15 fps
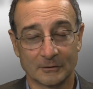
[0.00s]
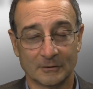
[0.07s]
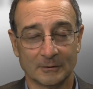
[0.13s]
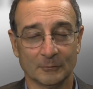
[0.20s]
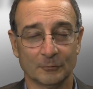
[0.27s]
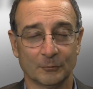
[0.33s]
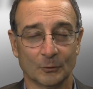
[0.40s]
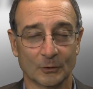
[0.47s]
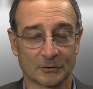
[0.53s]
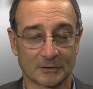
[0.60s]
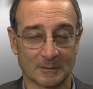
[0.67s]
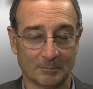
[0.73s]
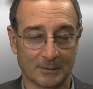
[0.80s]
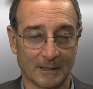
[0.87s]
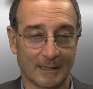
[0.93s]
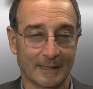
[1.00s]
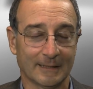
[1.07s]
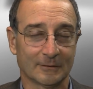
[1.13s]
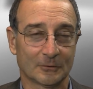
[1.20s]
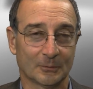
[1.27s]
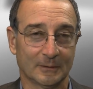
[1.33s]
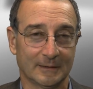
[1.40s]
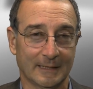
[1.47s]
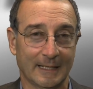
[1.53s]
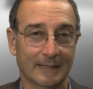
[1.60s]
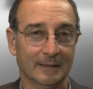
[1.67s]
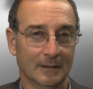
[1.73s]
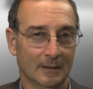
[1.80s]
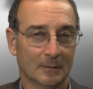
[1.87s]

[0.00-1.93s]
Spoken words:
to force compliance with that,